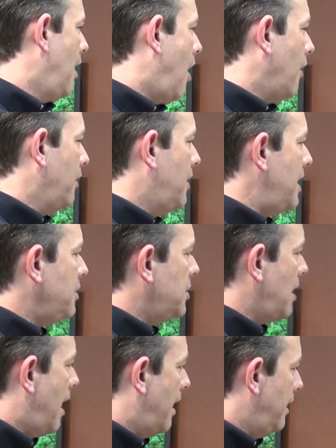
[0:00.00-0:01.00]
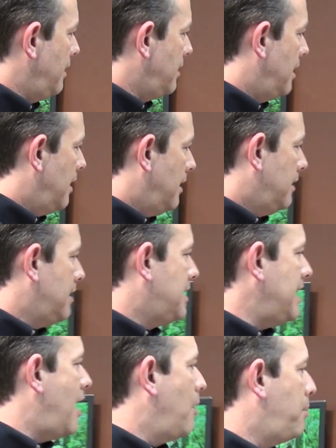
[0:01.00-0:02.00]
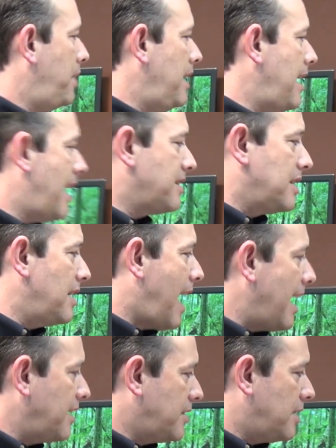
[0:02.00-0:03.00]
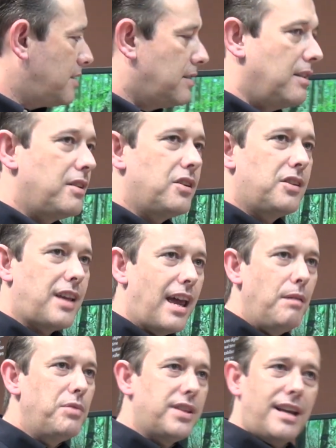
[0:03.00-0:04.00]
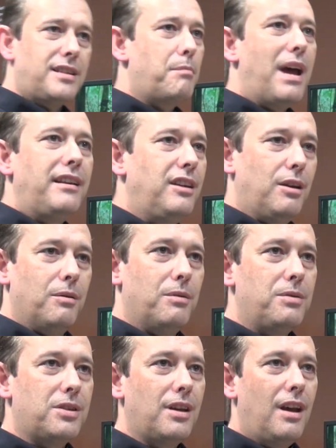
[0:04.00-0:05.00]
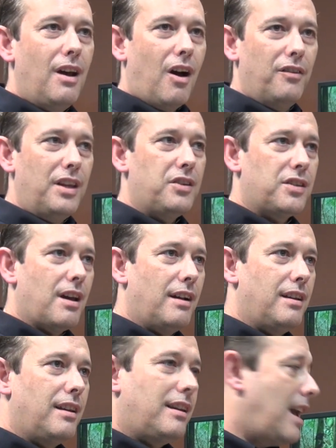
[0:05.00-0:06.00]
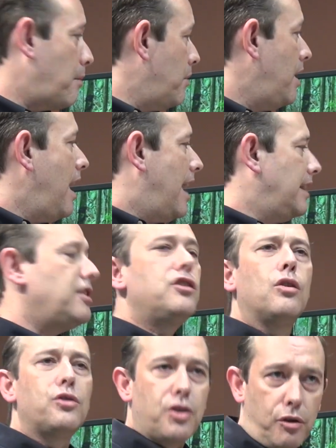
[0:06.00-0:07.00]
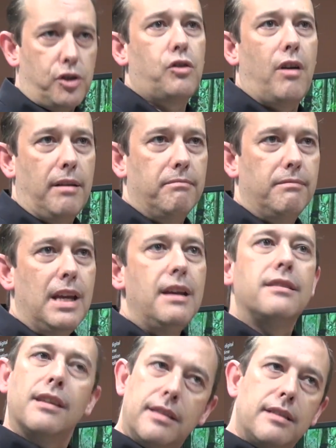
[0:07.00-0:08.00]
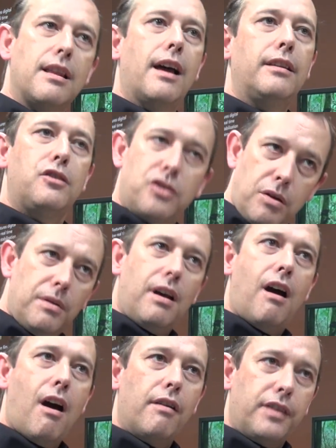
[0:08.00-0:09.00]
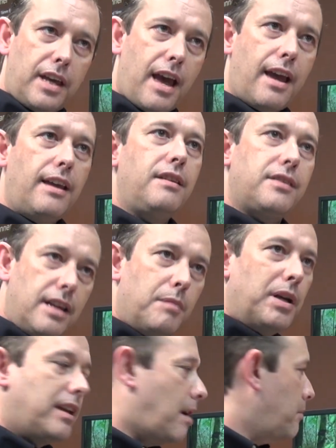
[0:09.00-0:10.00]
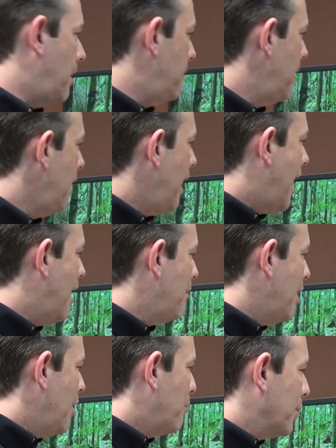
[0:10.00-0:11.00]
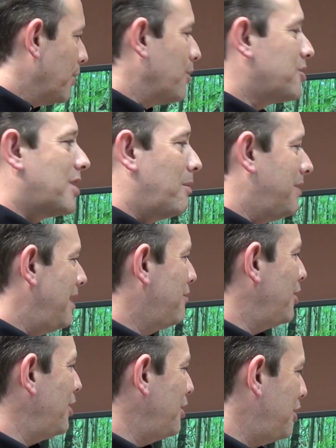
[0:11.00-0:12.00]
on this side, the DOP has the access to the same set of menus on this side of the camera, and this is all touchscreen. So this is like the 2.5K cinema camera. But also, they've got a